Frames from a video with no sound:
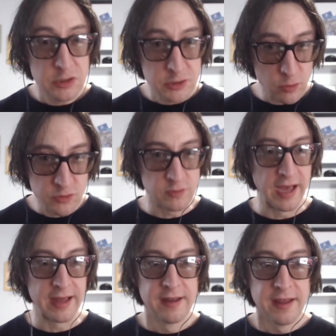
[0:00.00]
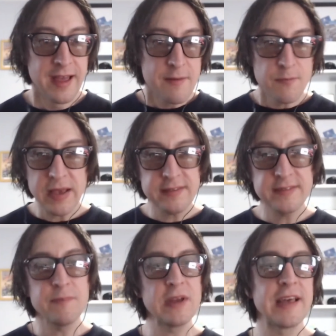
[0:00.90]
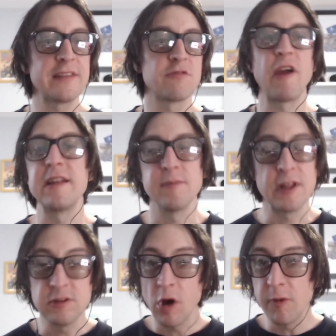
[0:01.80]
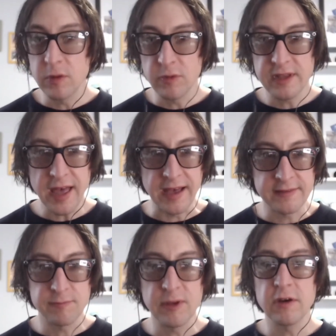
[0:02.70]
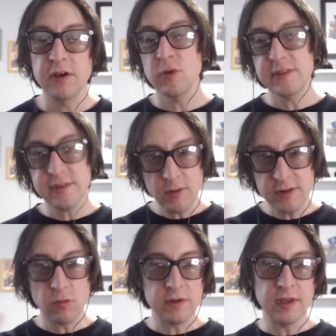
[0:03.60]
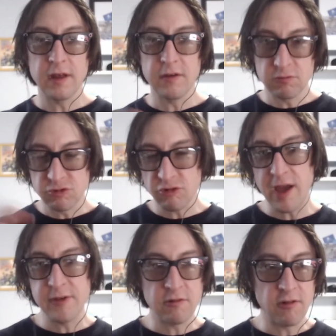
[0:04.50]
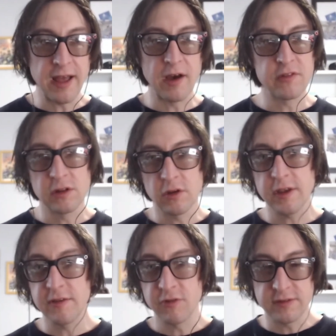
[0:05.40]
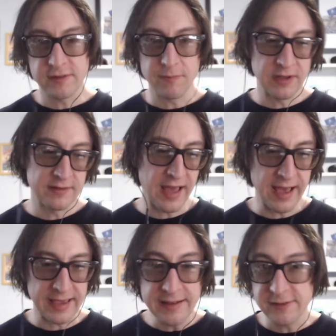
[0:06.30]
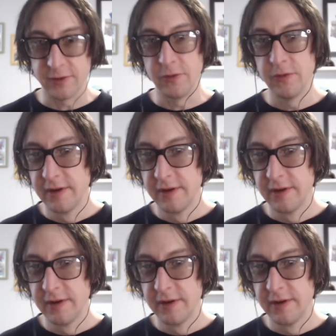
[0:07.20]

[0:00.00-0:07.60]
don't do that pick something that's random that nobody would guess because when someone's you know, driving around and looking for something to hack into